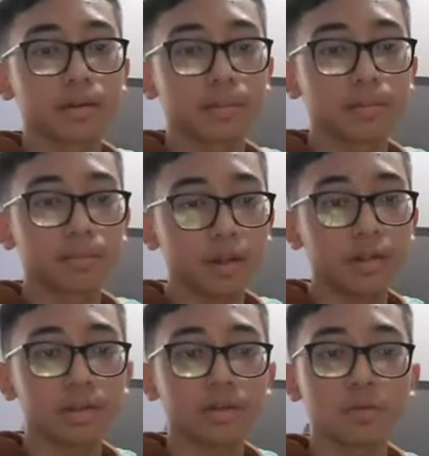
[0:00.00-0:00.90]
the
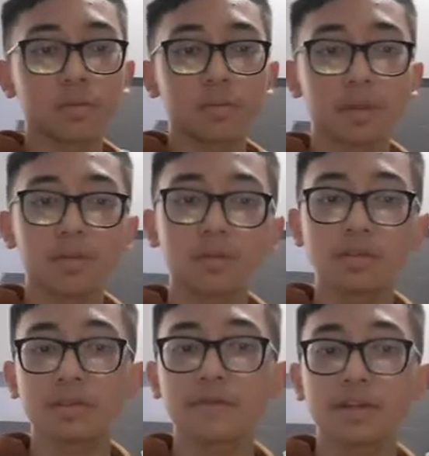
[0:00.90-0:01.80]
body may
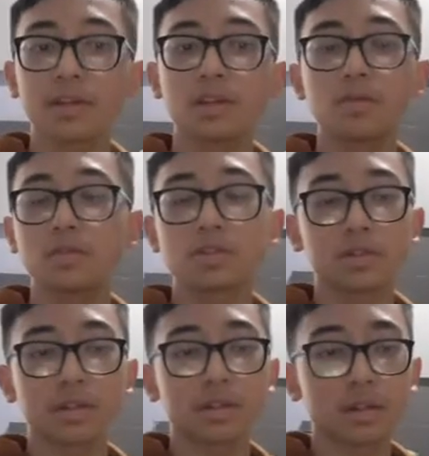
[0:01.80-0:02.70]
also find no
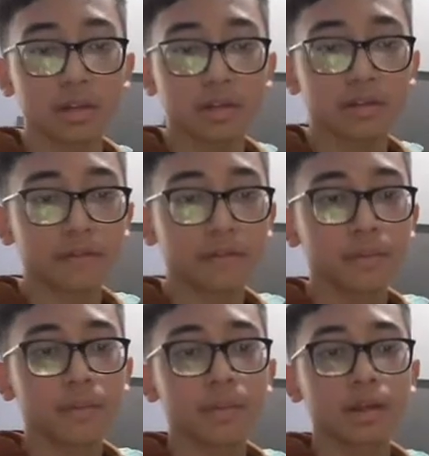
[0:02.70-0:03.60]
joy in
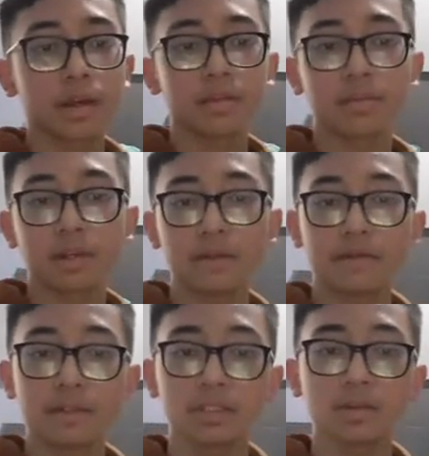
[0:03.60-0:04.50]
life and
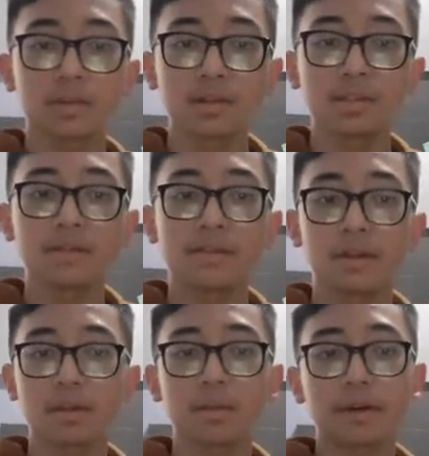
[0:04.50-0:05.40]
may eventually
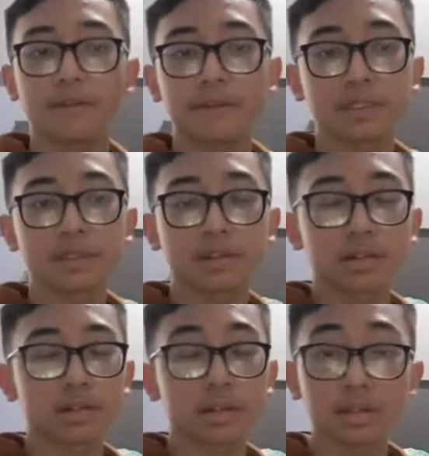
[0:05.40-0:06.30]
develop a
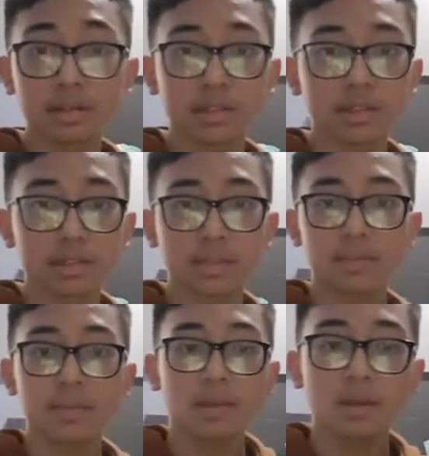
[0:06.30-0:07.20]
physical
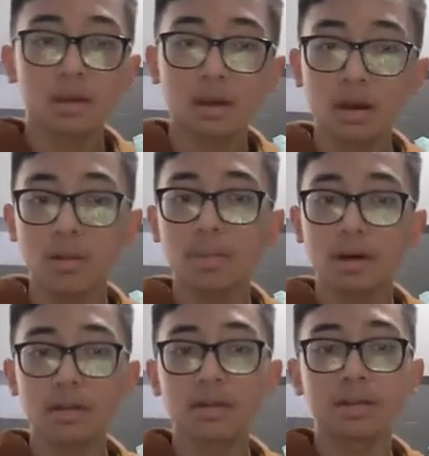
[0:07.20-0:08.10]
illness.
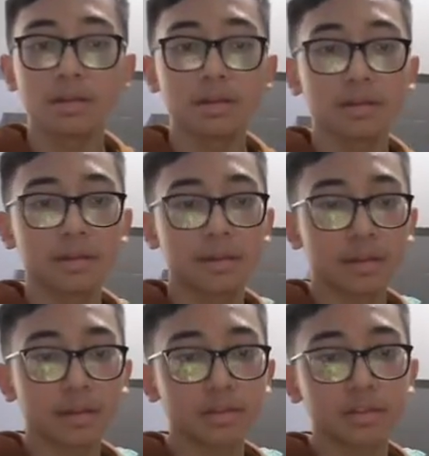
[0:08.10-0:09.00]
Al-Balkhi
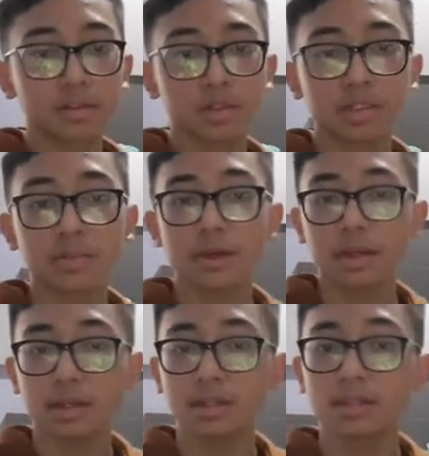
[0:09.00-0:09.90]
then
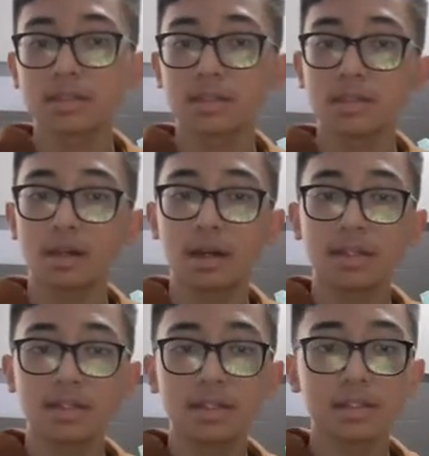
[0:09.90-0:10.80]
traced back in his
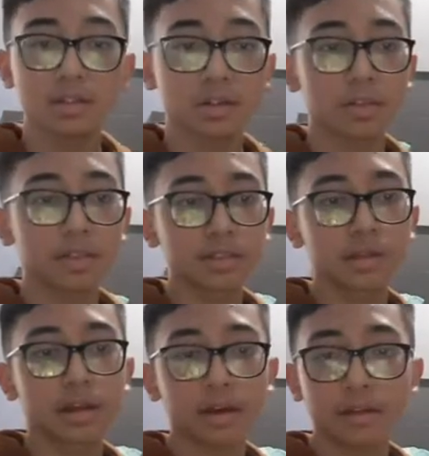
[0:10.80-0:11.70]
ideas on
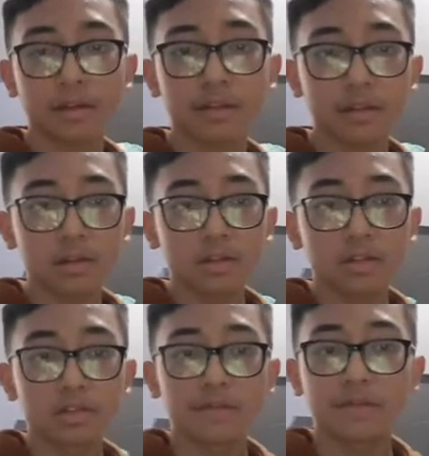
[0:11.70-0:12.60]
mental health
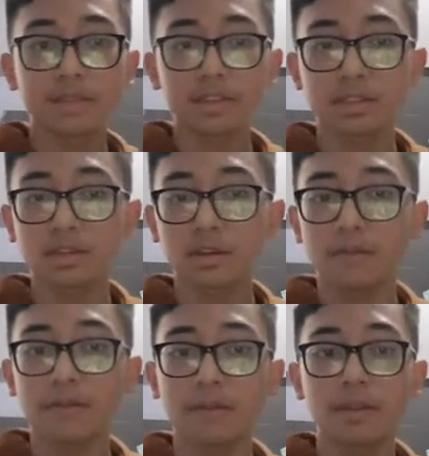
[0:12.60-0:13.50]
to verses
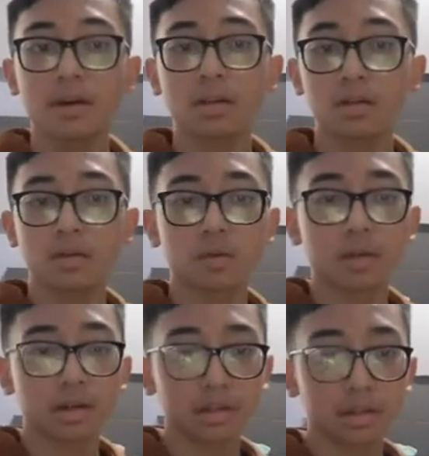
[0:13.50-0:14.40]
of the
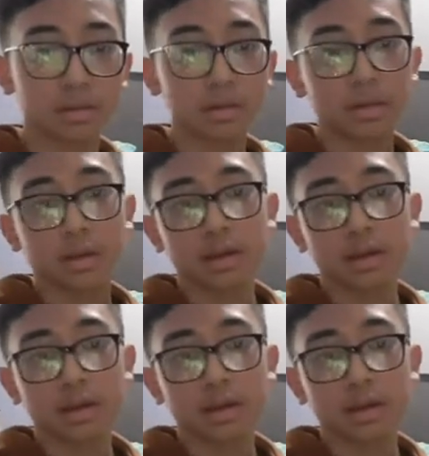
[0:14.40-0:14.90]
Al-Quran